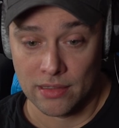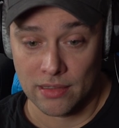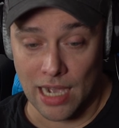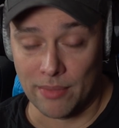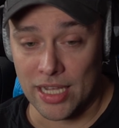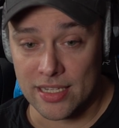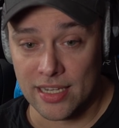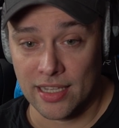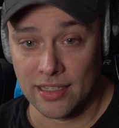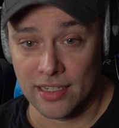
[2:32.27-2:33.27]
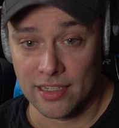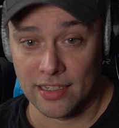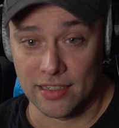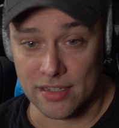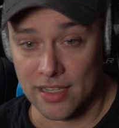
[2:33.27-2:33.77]
I'm not saying that
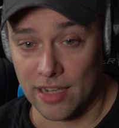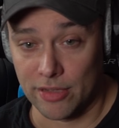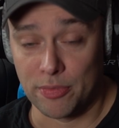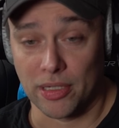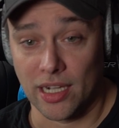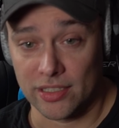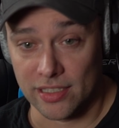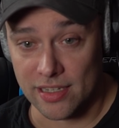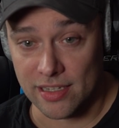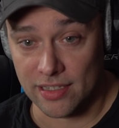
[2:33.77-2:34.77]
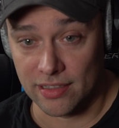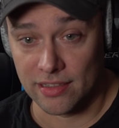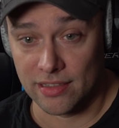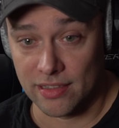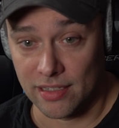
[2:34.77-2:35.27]
there's not repercussions
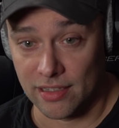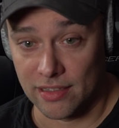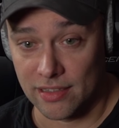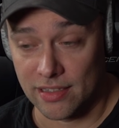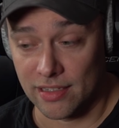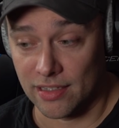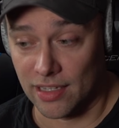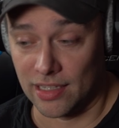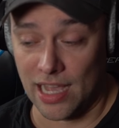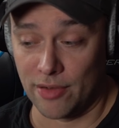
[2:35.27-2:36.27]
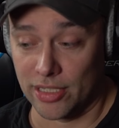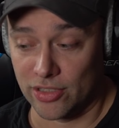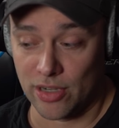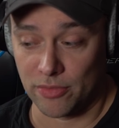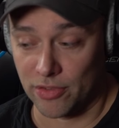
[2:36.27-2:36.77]
to allowing
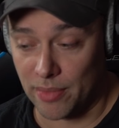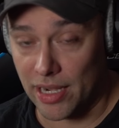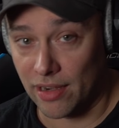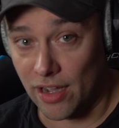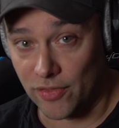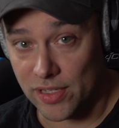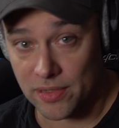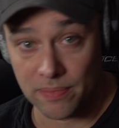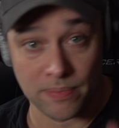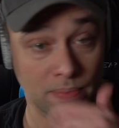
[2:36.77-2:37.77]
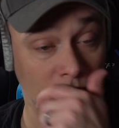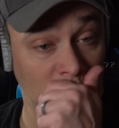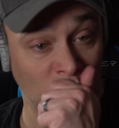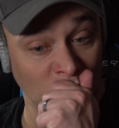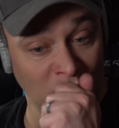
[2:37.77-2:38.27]
Trump to remain in office.
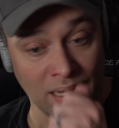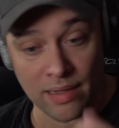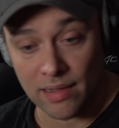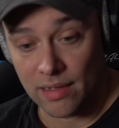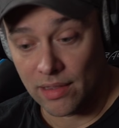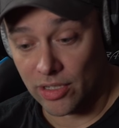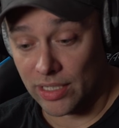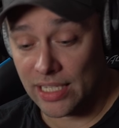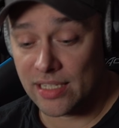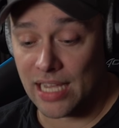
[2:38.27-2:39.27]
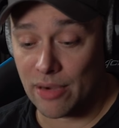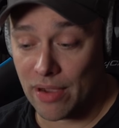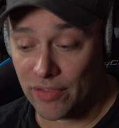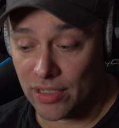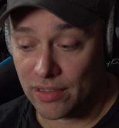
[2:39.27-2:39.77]
There is,
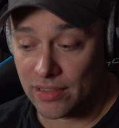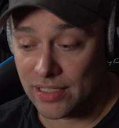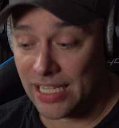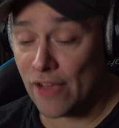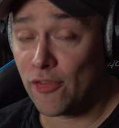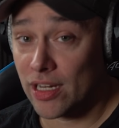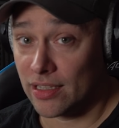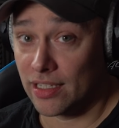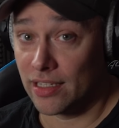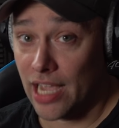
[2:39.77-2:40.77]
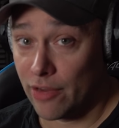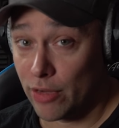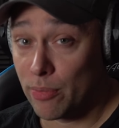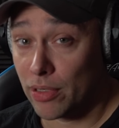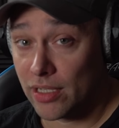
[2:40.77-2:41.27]
however, definitely a
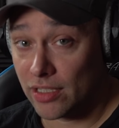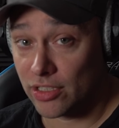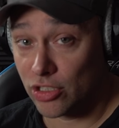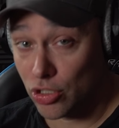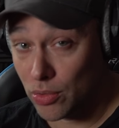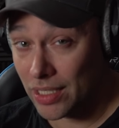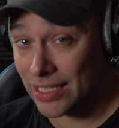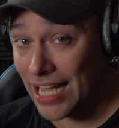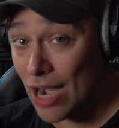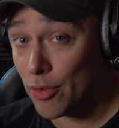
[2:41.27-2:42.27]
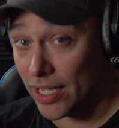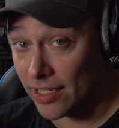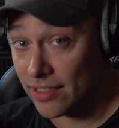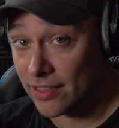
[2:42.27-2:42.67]
repercussion to allowing